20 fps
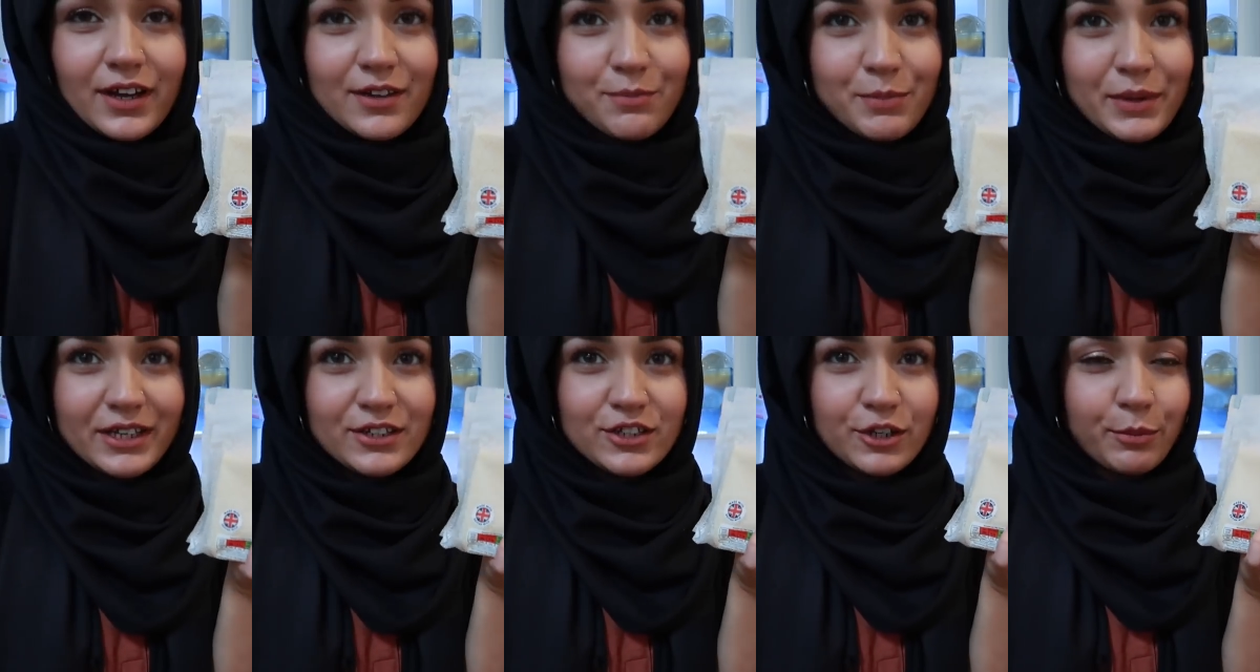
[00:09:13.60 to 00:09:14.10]
I
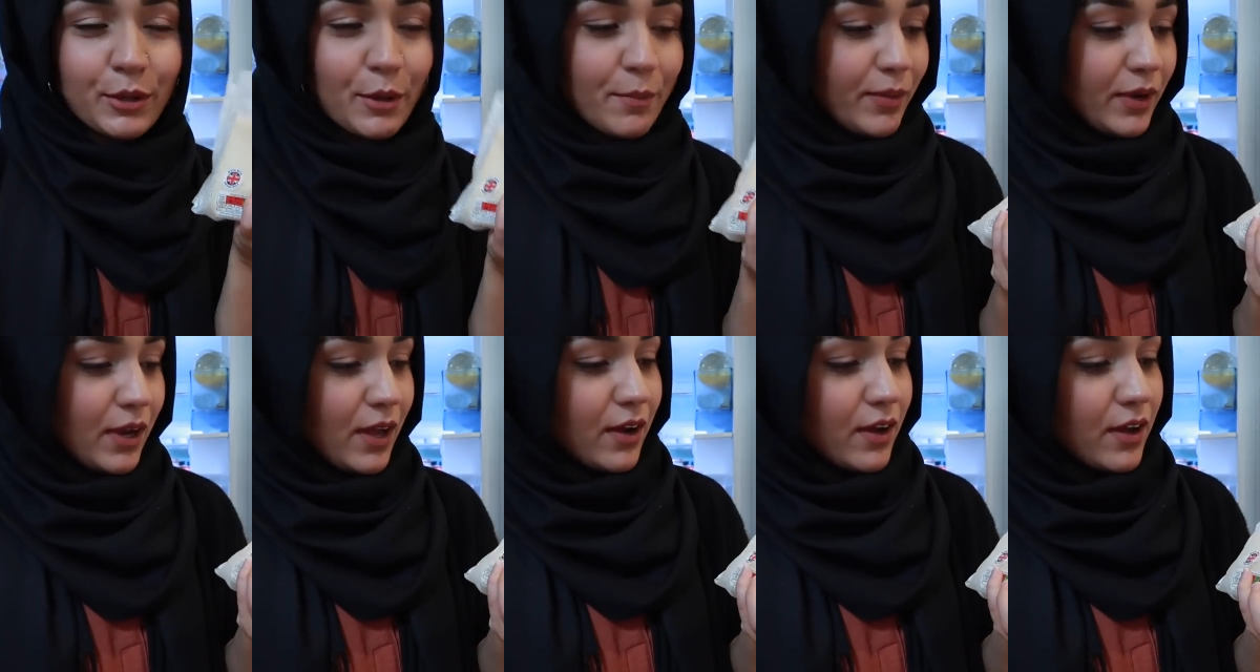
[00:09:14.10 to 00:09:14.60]
picked up a
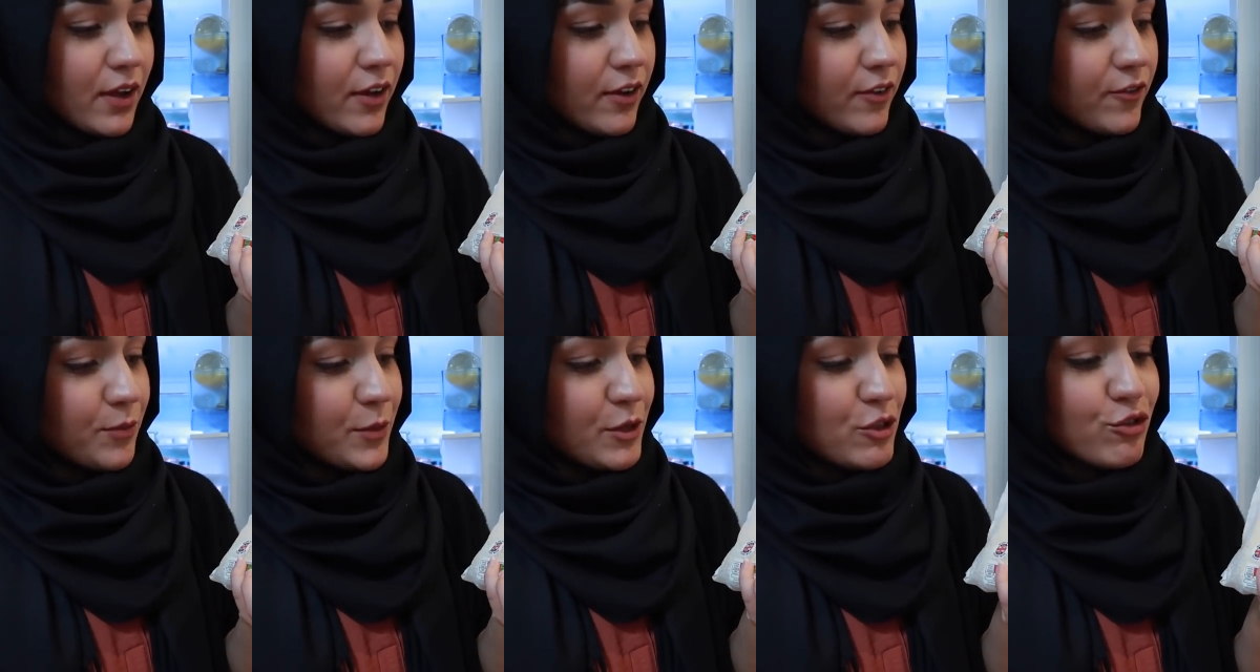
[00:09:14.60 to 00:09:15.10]
block
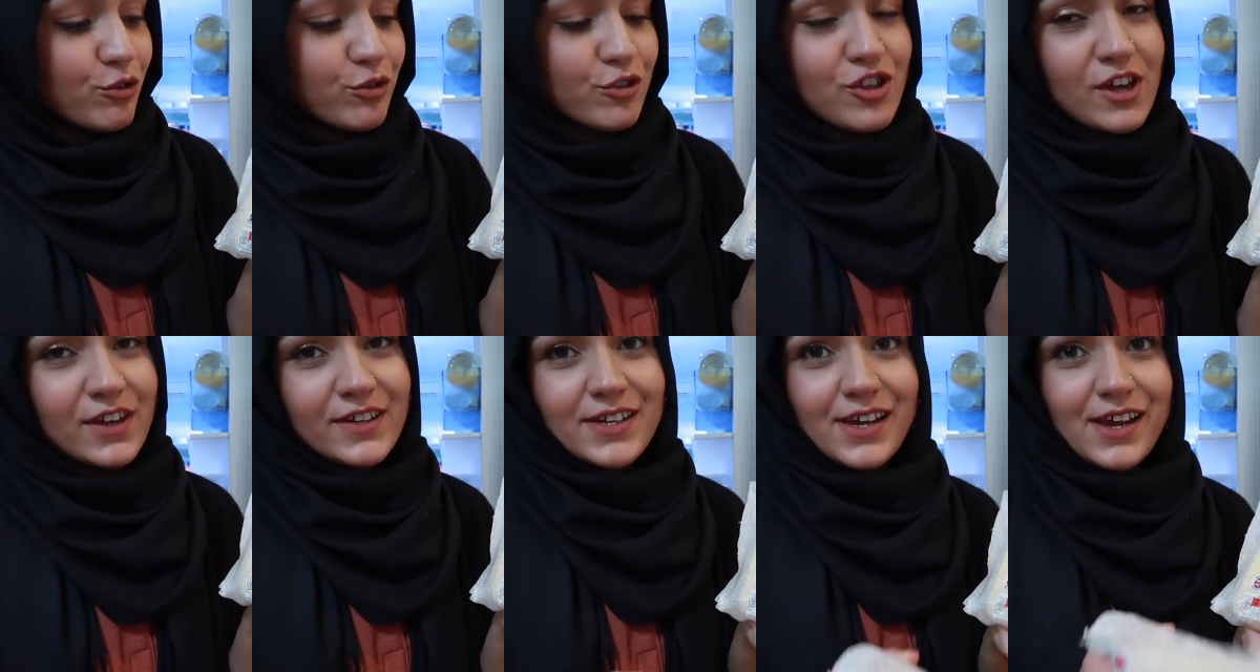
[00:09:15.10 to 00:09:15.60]
of mature
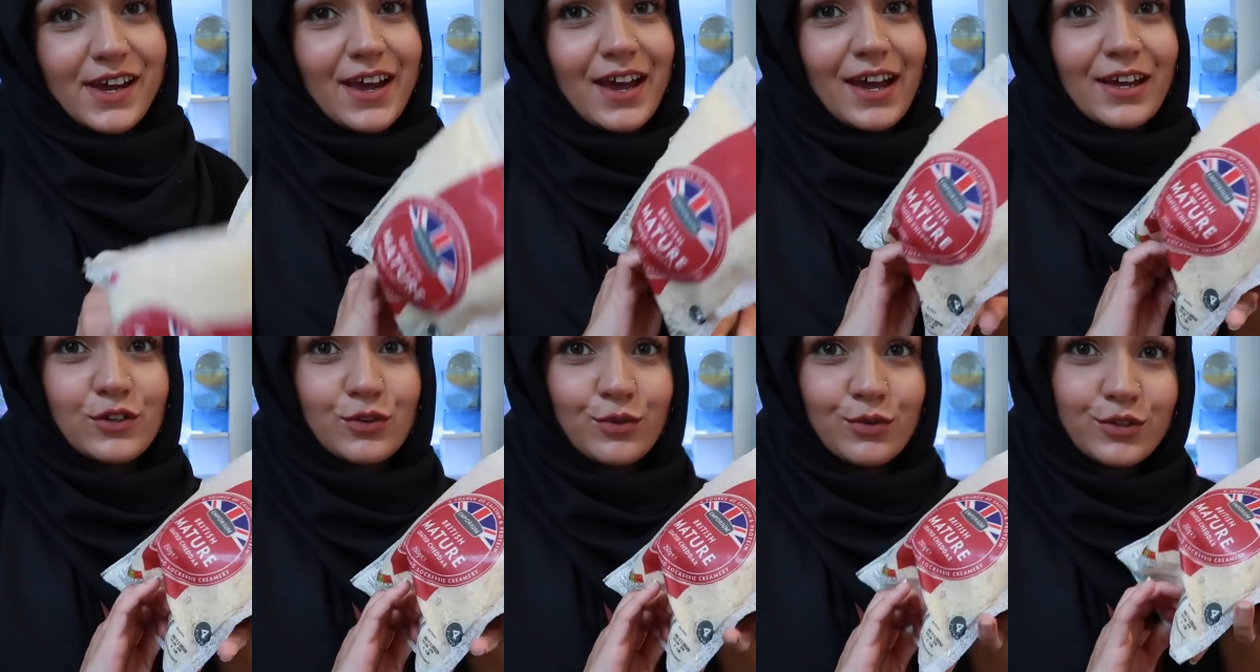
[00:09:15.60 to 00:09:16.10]
cheddar
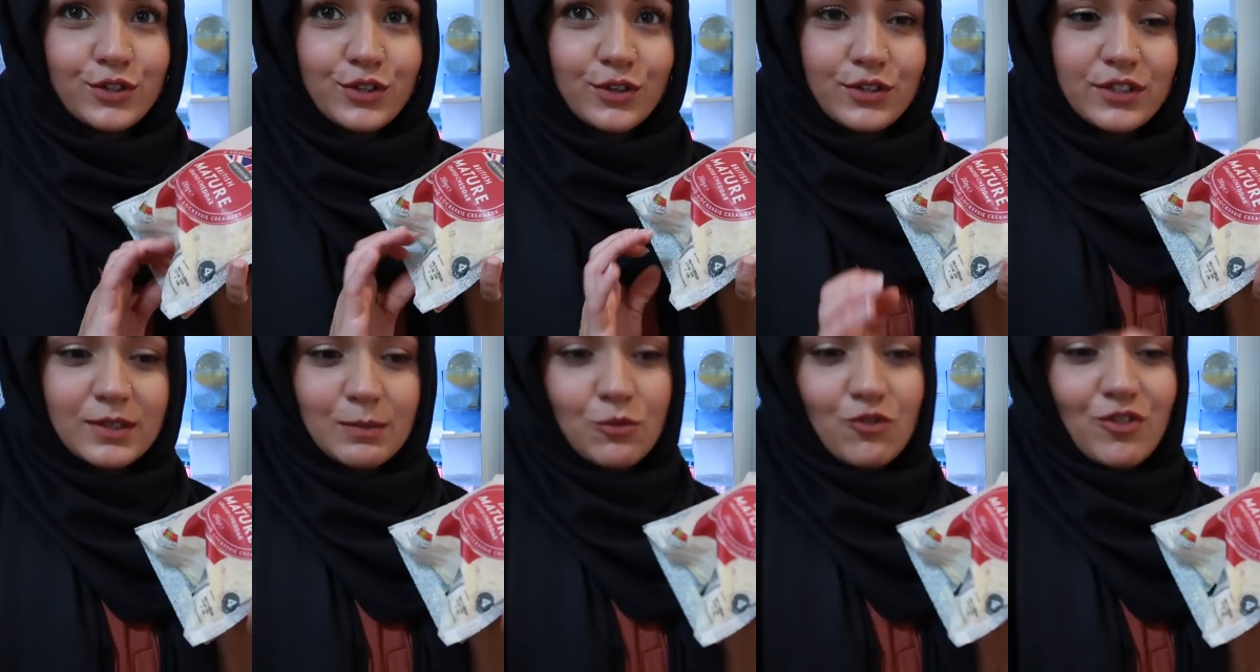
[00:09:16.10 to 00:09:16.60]
and
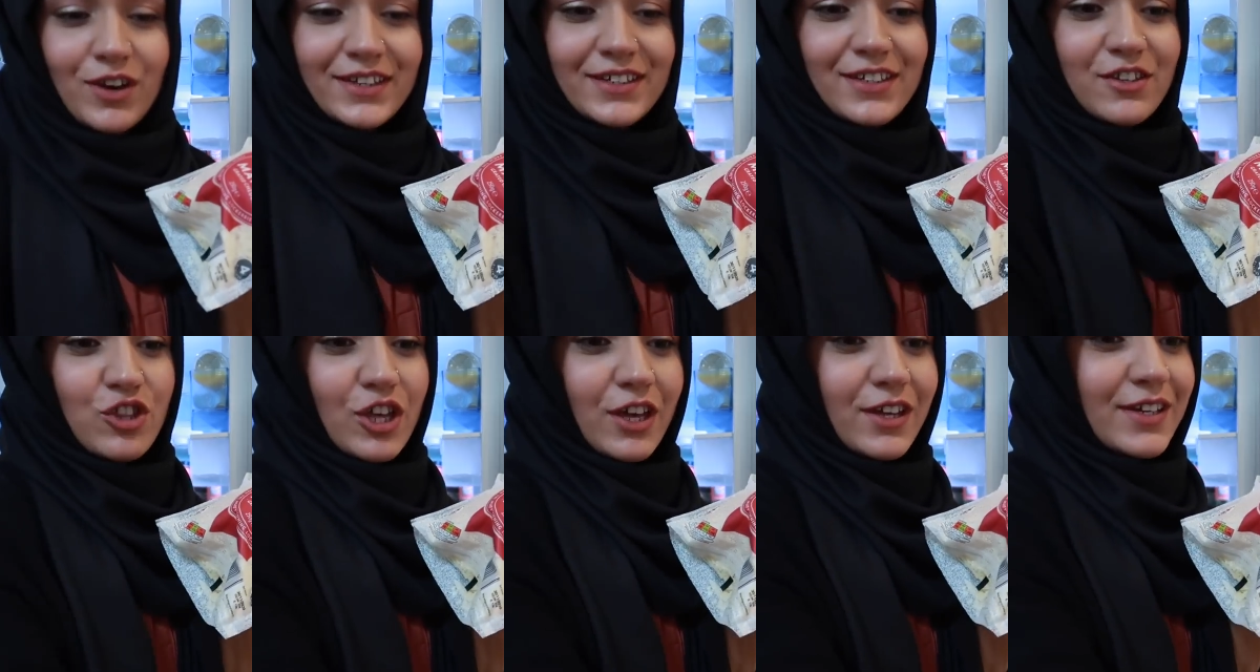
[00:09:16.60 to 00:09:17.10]
also some
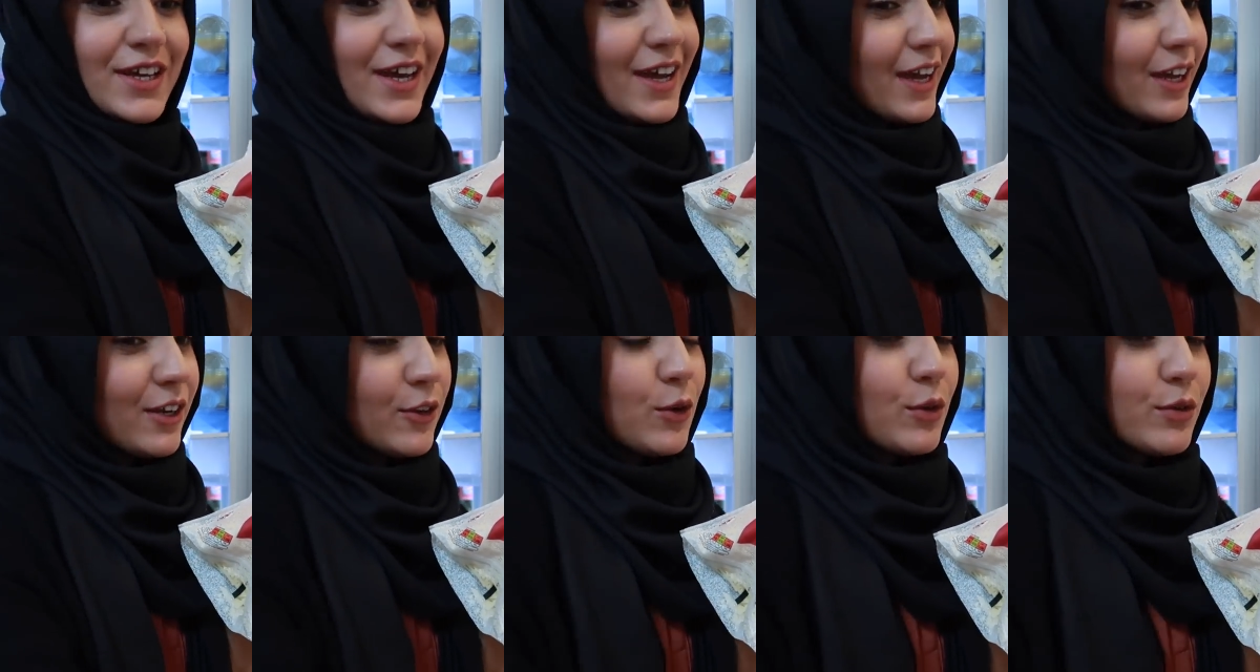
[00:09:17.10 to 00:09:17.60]
grated cheddar
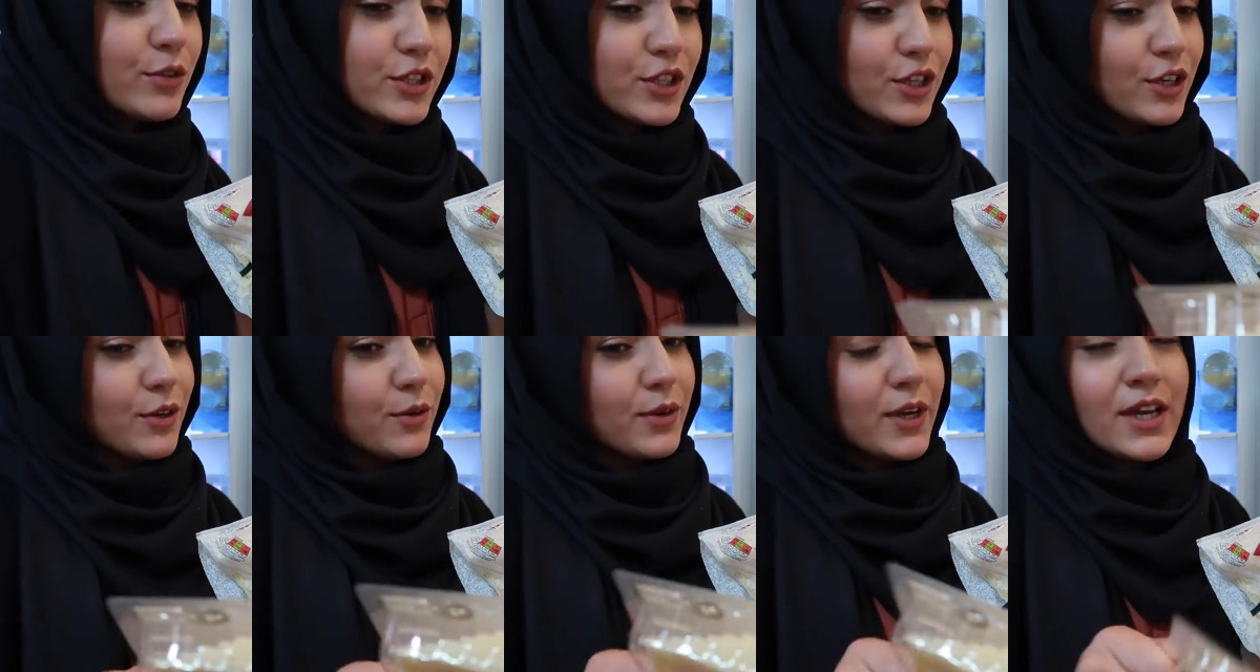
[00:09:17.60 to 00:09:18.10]
and
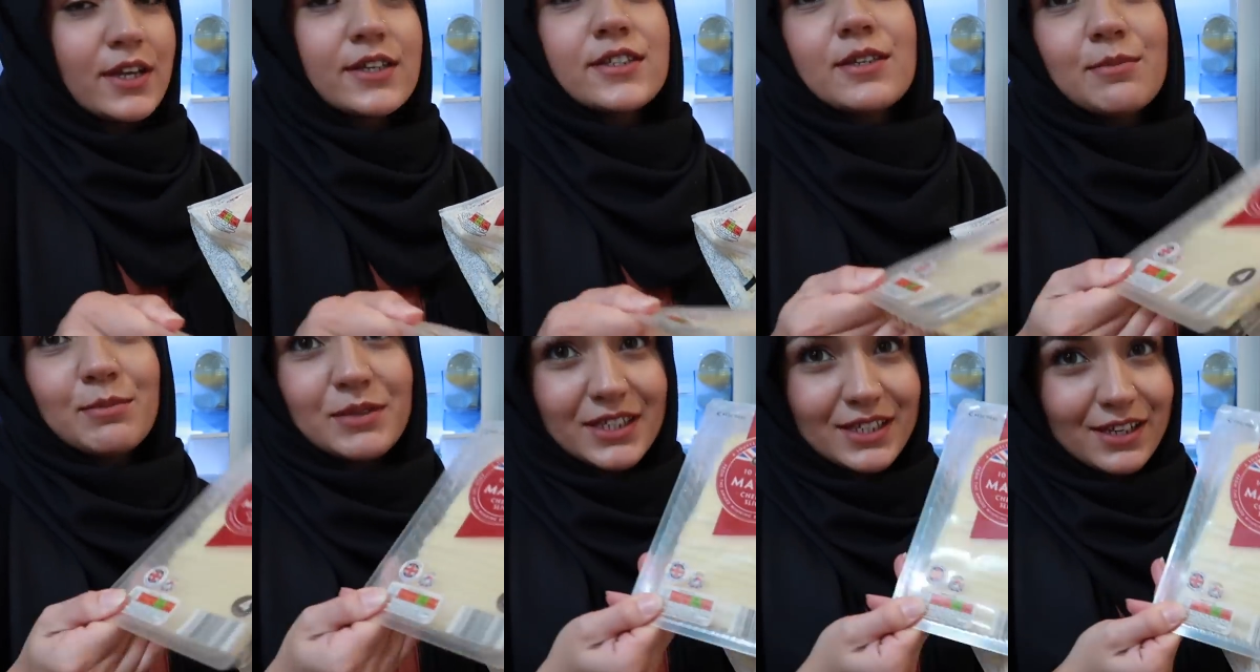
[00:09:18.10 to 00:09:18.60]
also
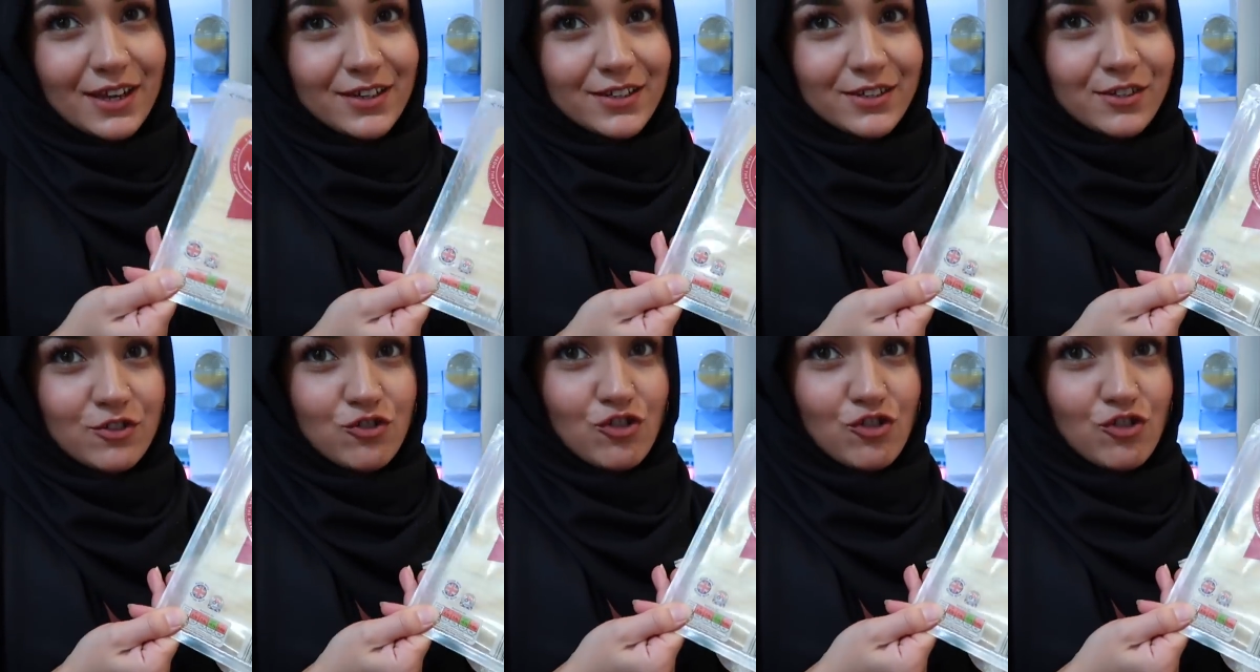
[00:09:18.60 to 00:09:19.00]
some sliced